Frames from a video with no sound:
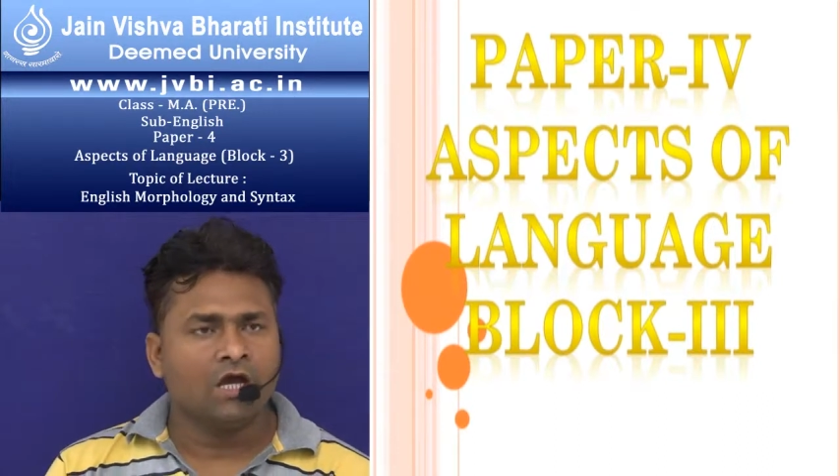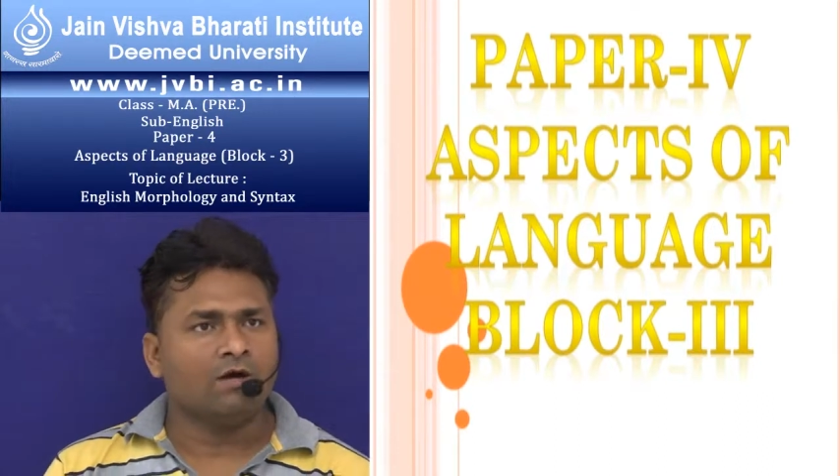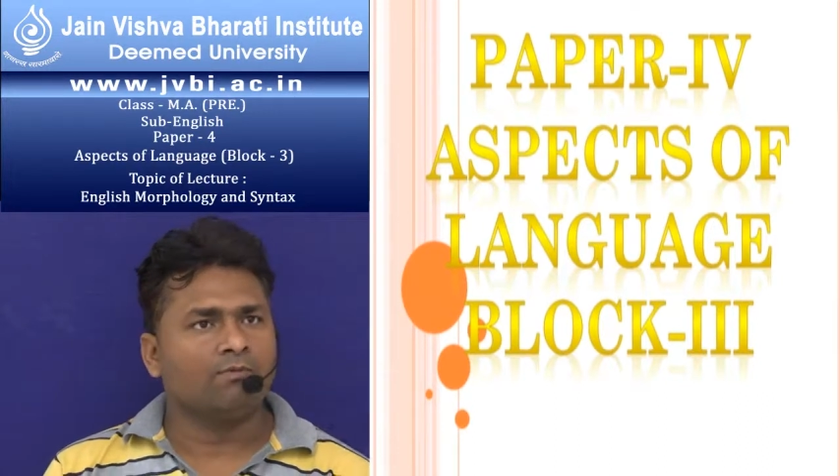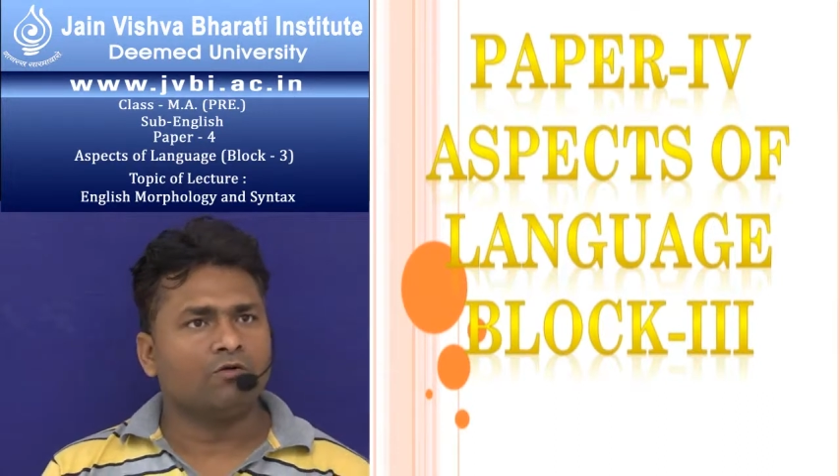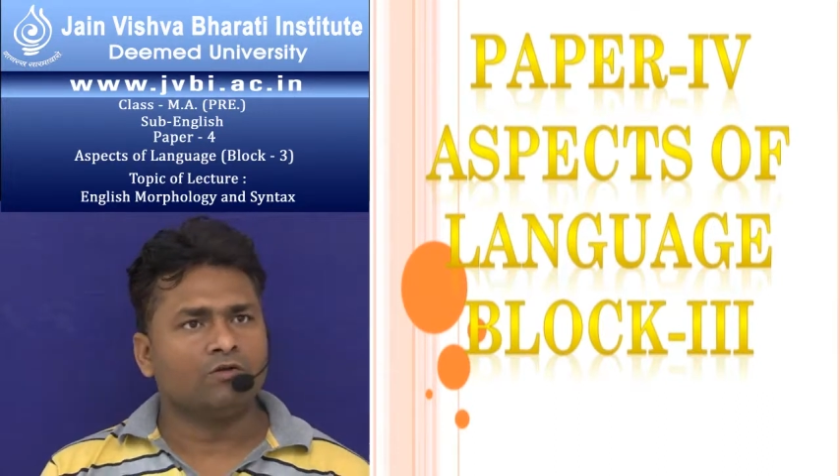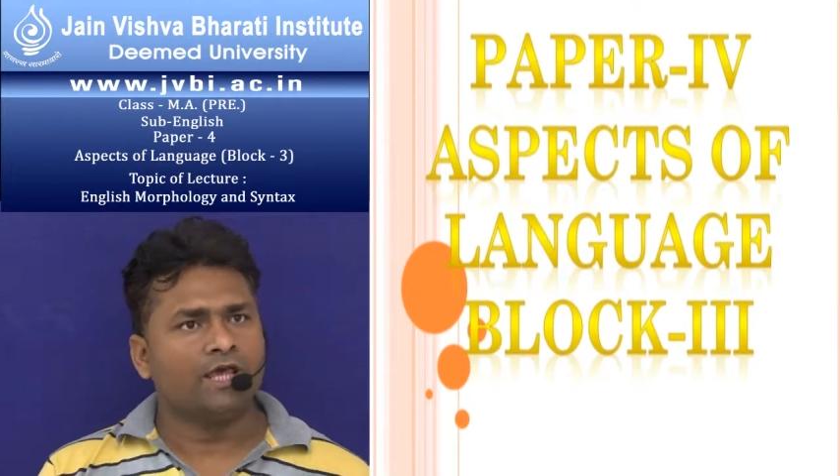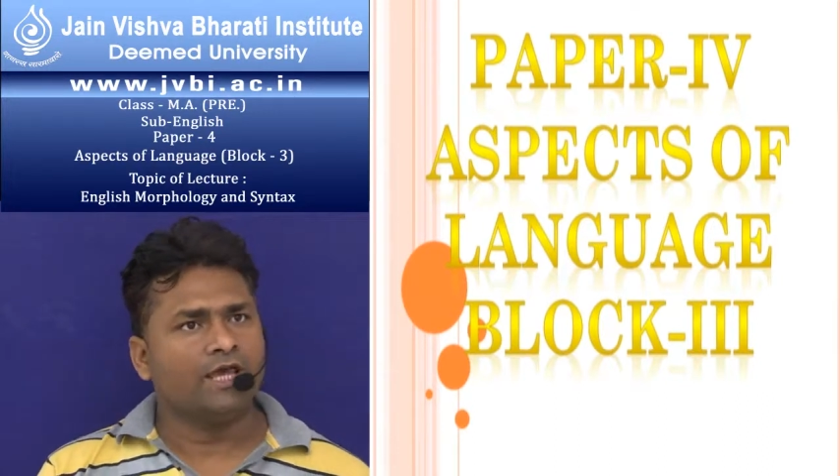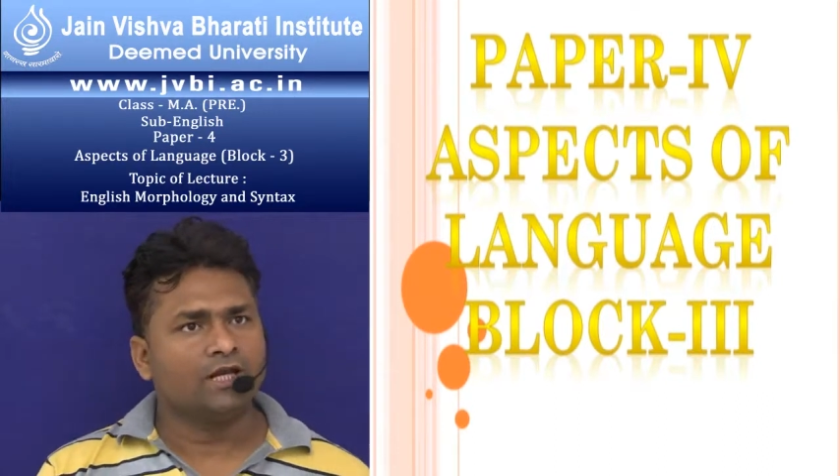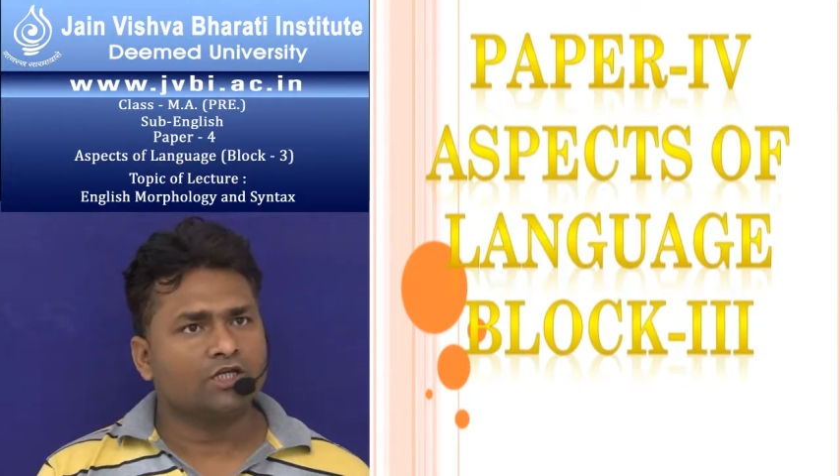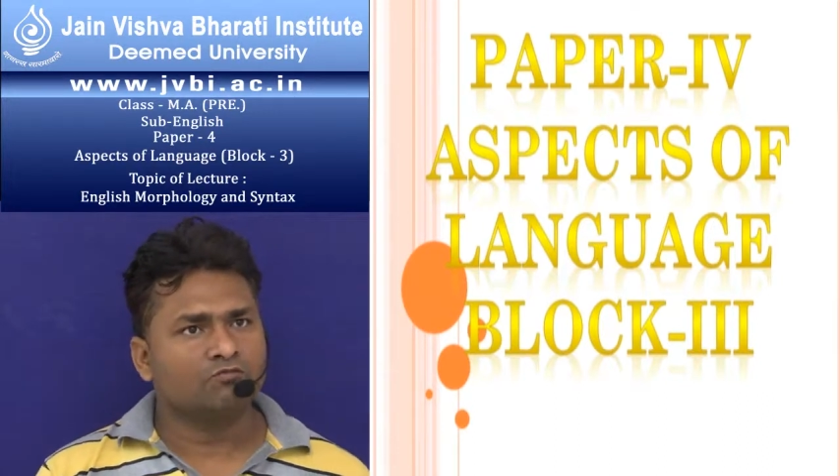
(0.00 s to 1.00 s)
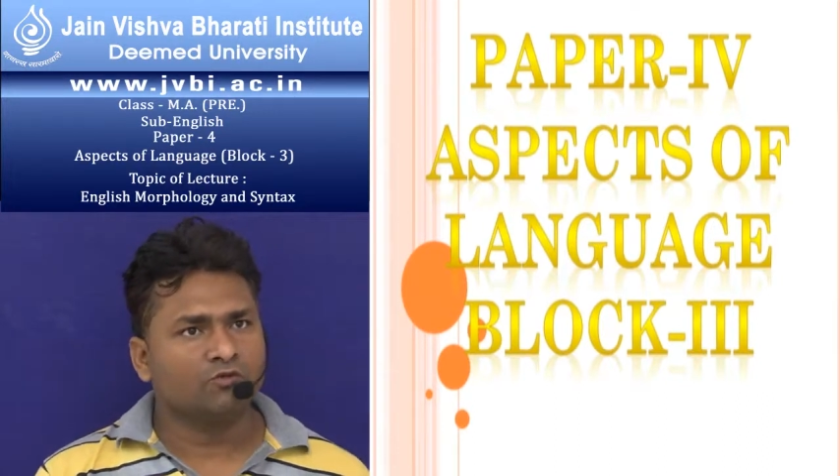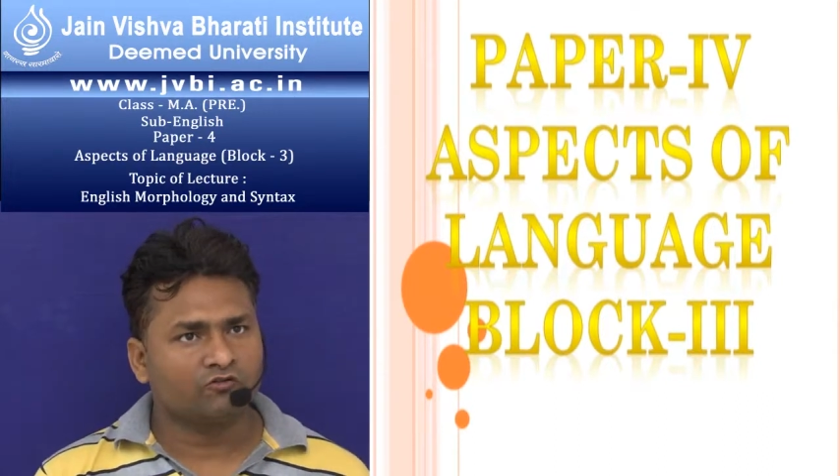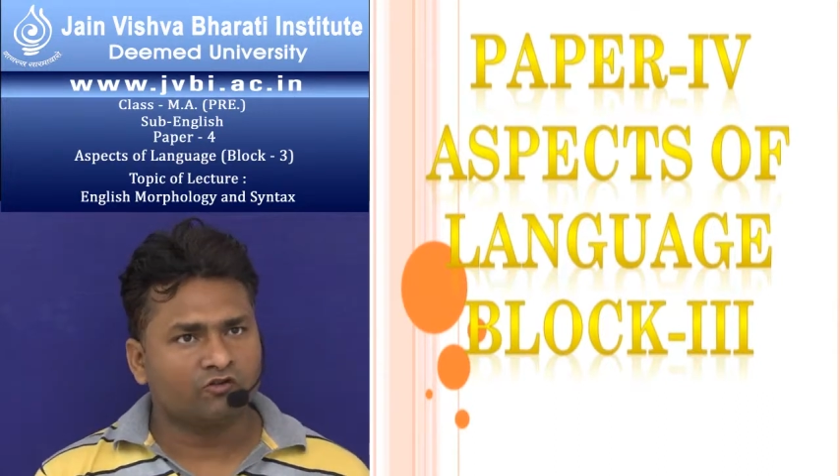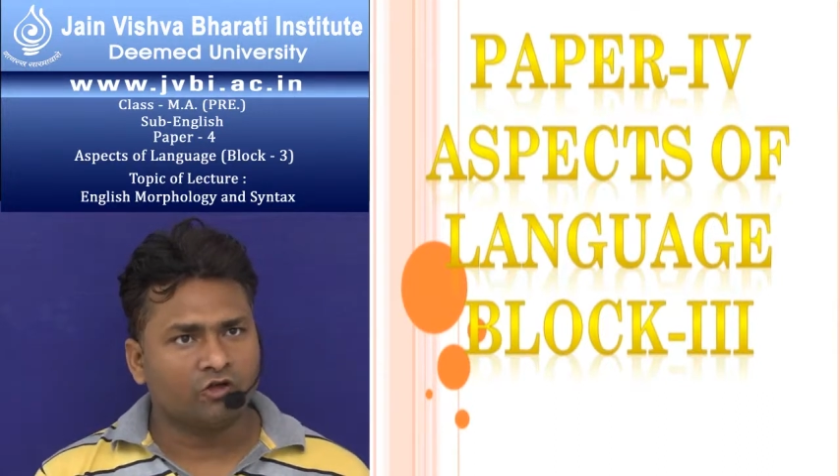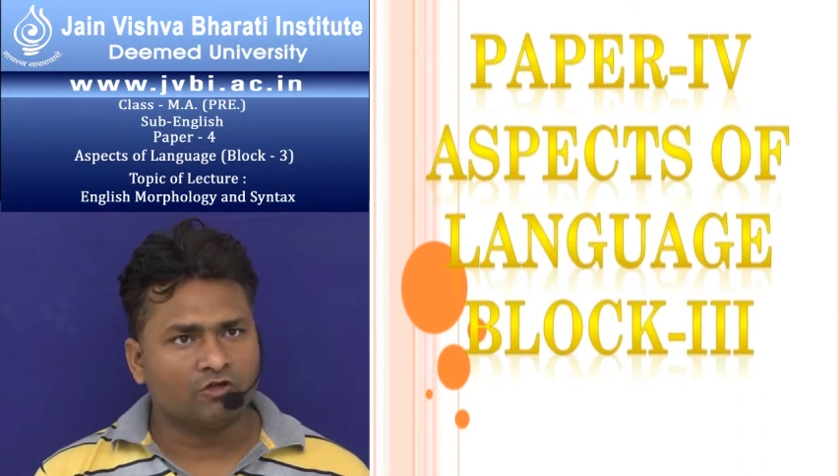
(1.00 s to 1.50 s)
about the English
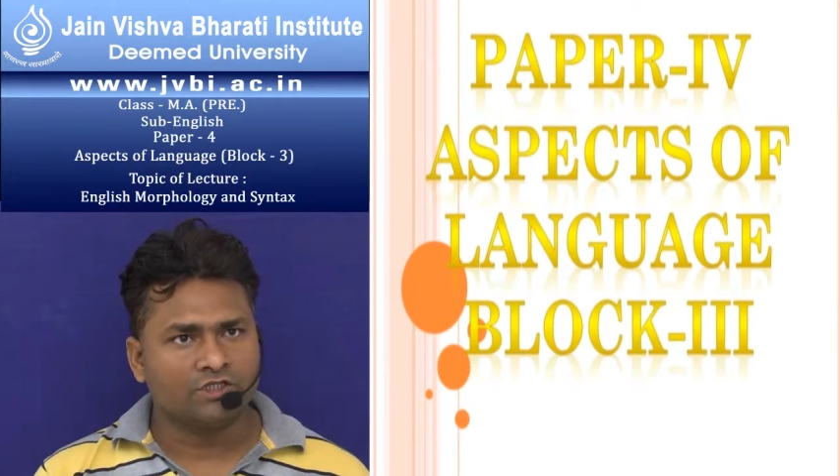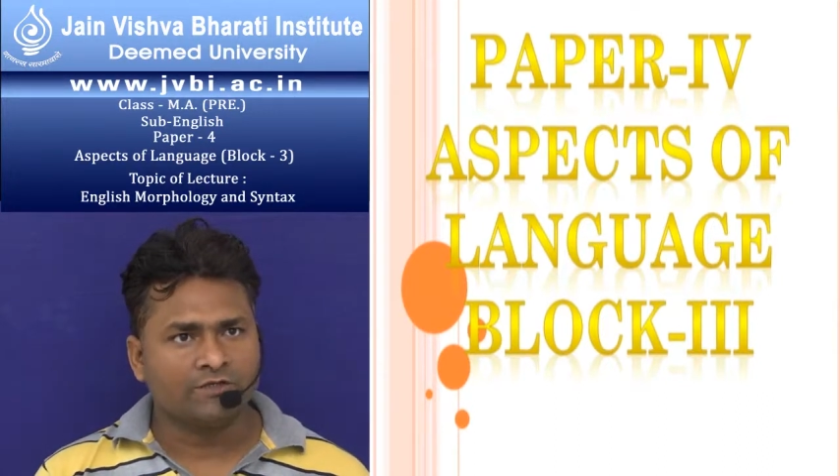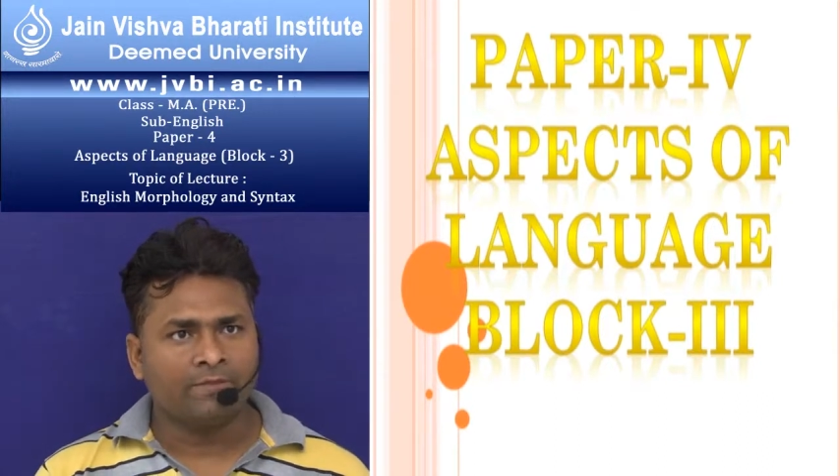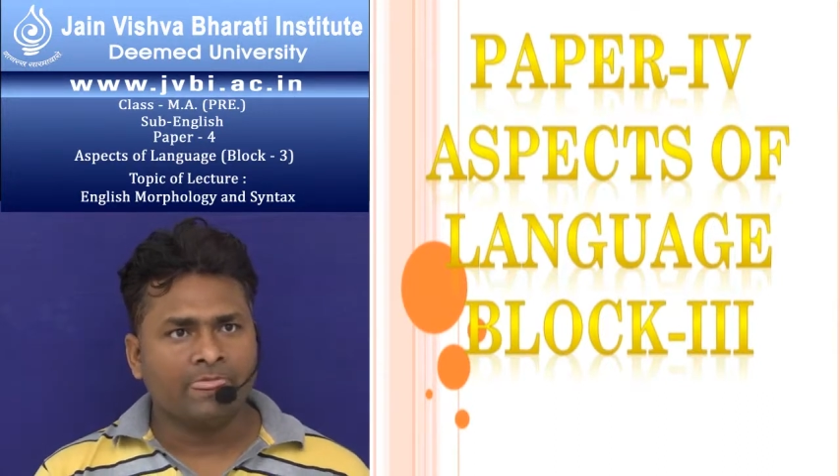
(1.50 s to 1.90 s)
morphology